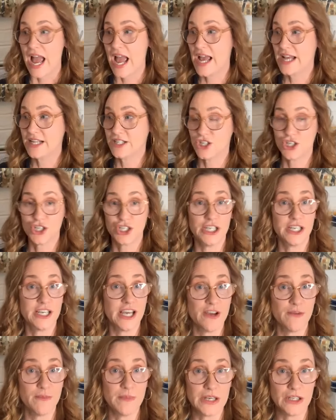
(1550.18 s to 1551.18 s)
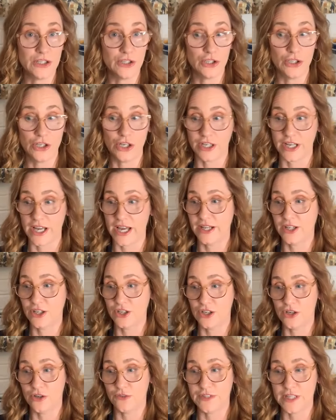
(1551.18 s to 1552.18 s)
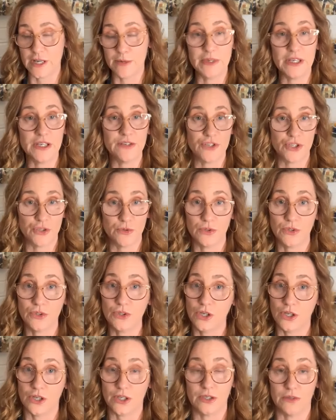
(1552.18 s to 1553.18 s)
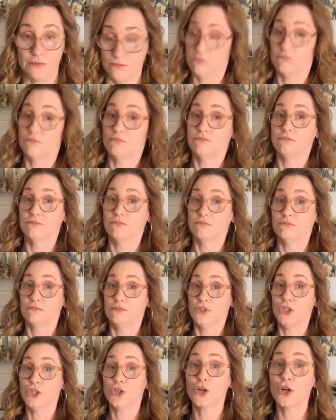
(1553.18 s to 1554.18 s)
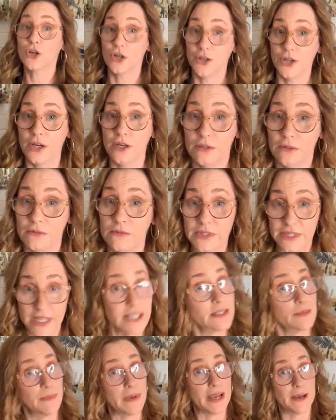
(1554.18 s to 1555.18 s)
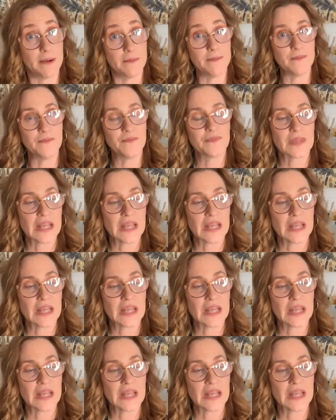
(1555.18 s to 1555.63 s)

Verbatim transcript: and she gave me a look. And, you know, if Debbie gives you a look, you're going to, yes, ma'am.